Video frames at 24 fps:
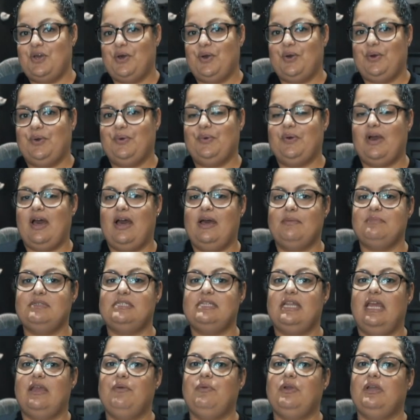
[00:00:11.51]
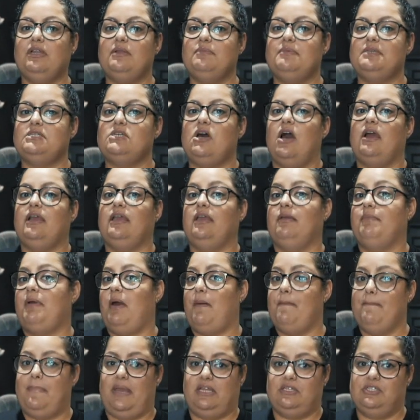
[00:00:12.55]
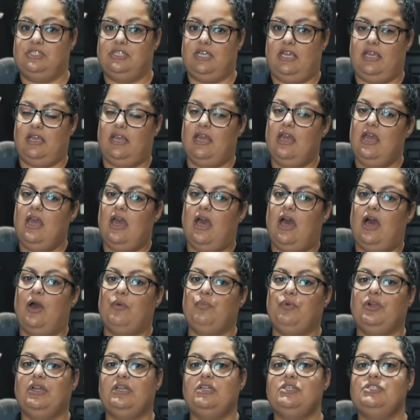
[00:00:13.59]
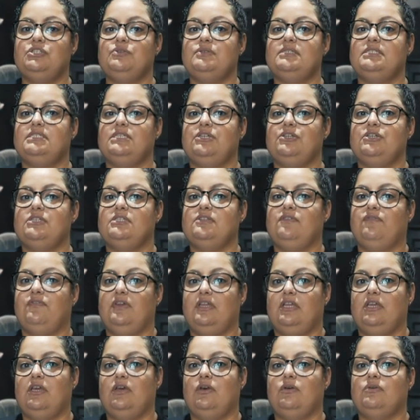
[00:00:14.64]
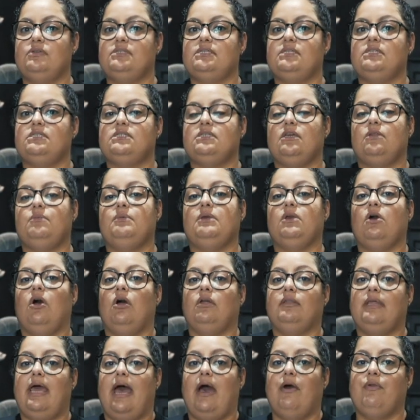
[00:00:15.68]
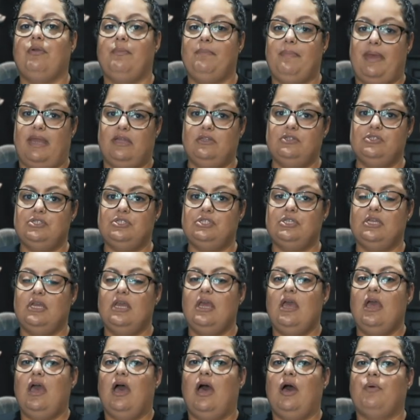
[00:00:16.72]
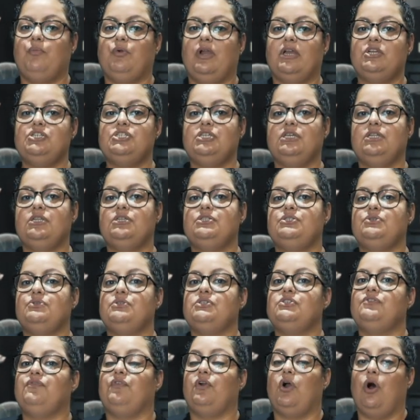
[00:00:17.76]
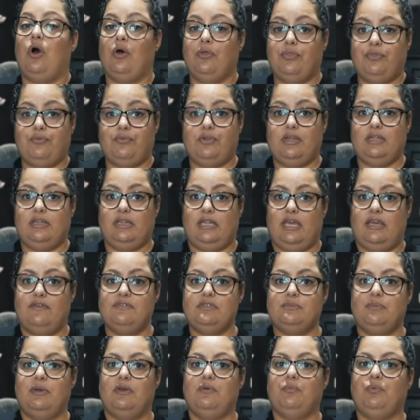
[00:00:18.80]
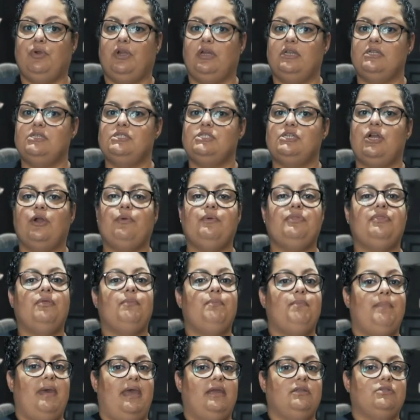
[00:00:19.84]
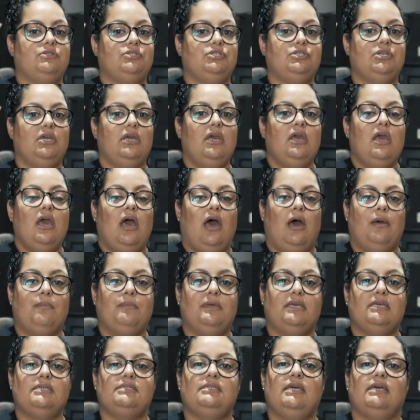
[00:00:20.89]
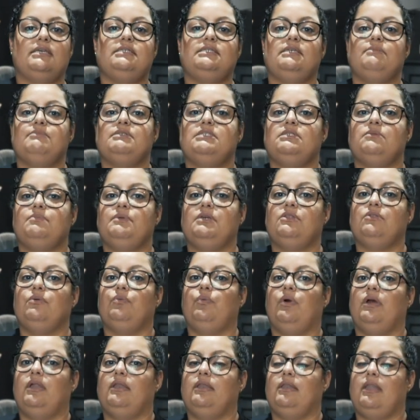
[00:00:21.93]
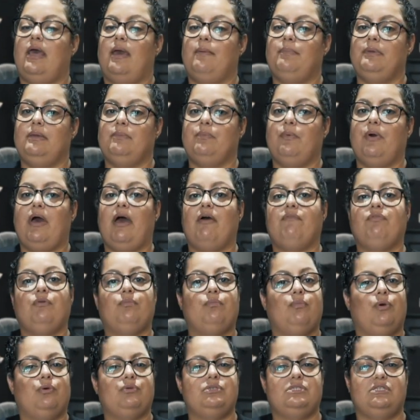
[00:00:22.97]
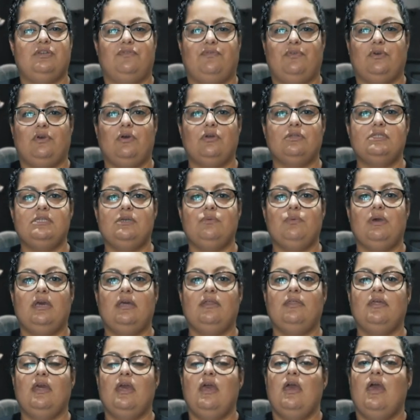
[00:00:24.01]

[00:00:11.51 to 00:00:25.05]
Today we're going to be talking about benching. We're going to do a series of videos and it's going to be called How to Bench. We're actually going to do this for all three lifts, but we're going to start with the bench because that seems to be the one that people have the most difficulty with.